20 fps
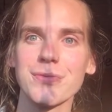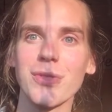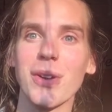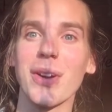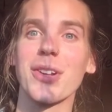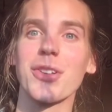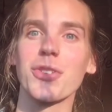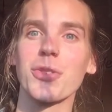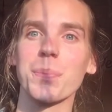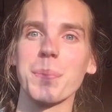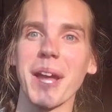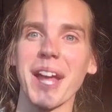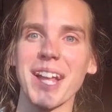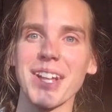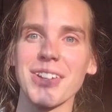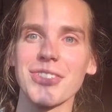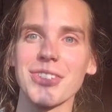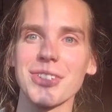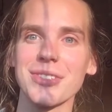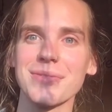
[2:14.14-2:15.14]
for
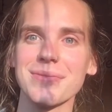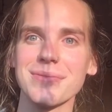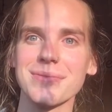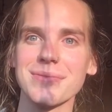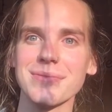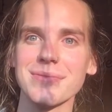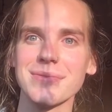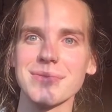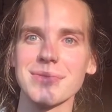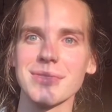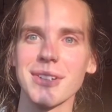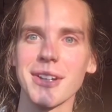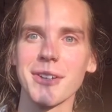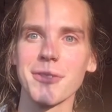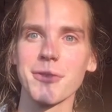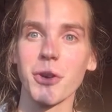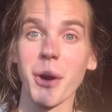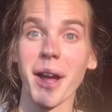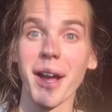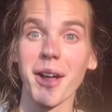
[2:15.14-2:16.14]
expansion,
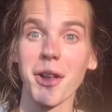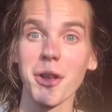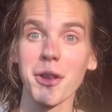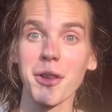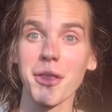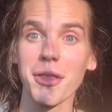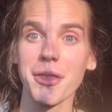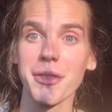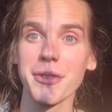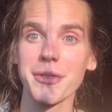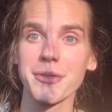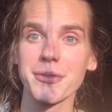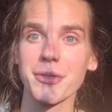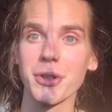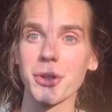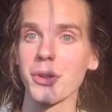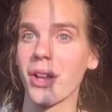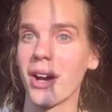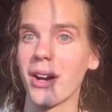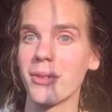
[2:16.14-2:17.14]
for health,
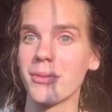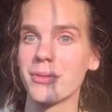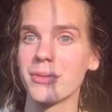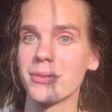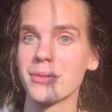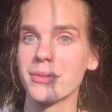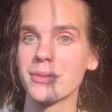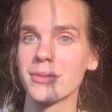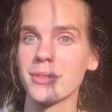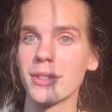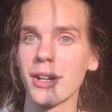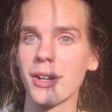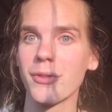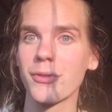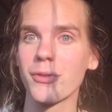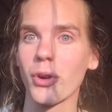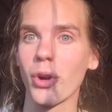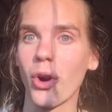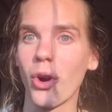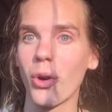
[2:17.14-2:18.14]
for love,
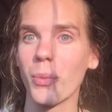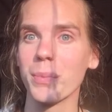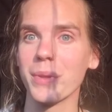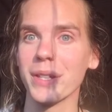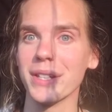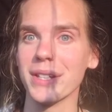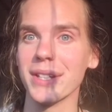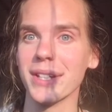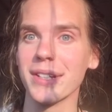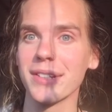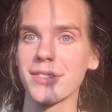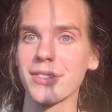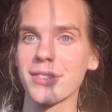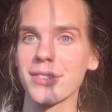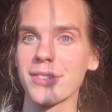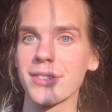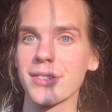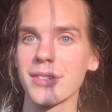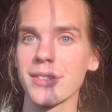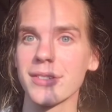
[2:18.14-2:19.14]
for all
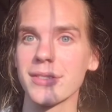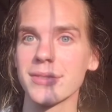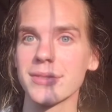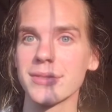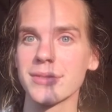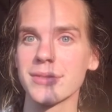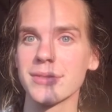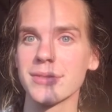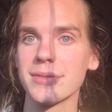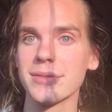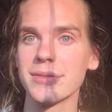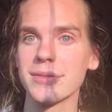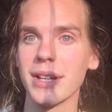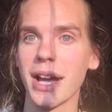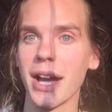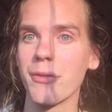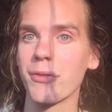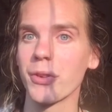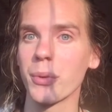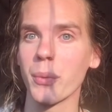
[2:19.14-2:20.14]
beings,
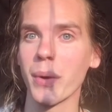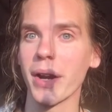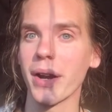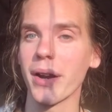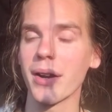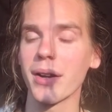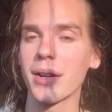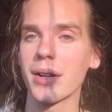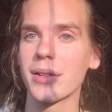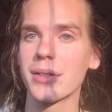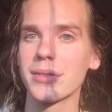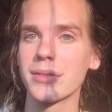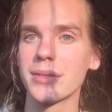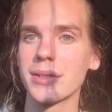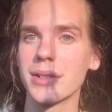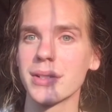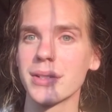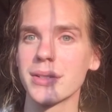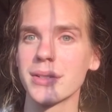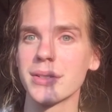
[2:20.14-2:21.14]
everywhere.
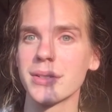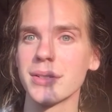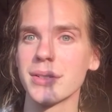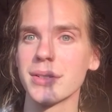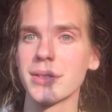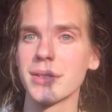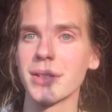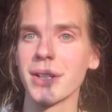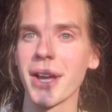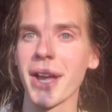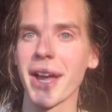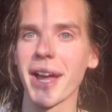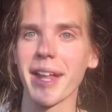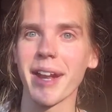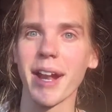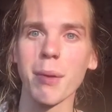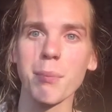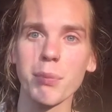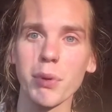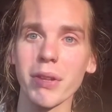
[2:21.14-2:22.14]

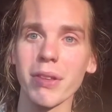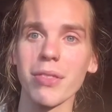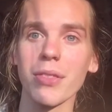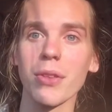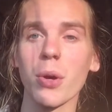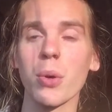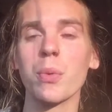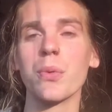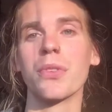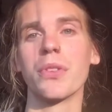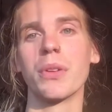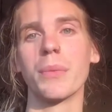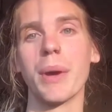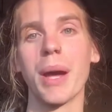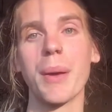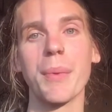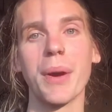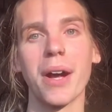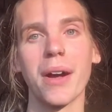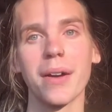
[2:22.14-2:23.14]
And I'm putting those into
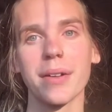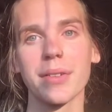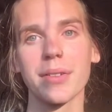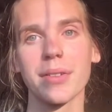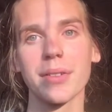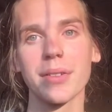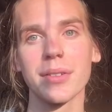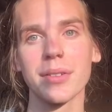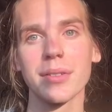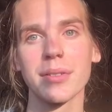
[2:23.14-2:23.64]
my box.